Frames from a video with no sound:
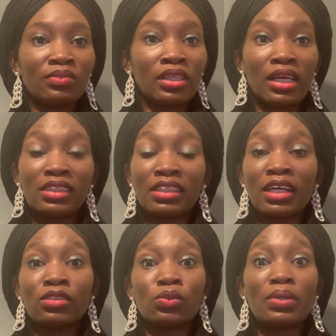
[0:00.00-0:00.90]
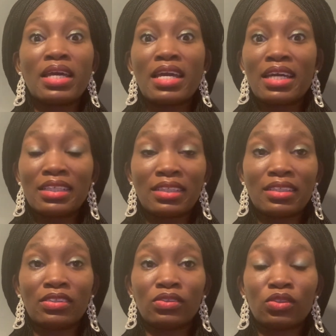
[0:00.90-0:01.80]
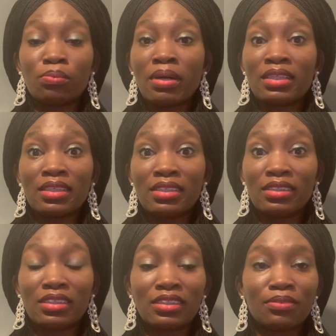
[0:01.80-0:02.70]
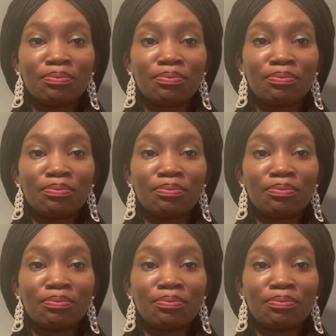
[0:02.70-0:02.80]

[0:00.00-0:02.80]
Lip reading: Like she can do anything to my things.